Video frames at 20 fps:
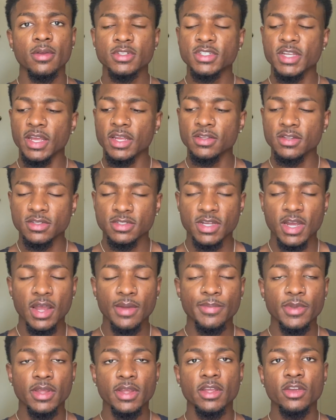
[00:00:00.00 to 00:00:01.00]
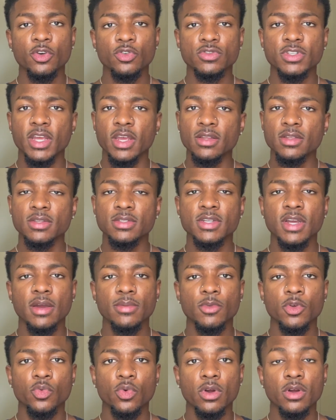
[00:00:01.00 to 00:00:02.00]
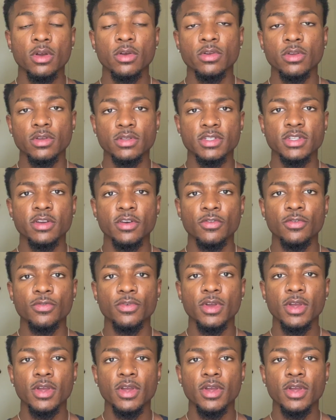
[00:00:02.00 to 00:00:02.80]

Take the time to heal. Take the time to work on yourself.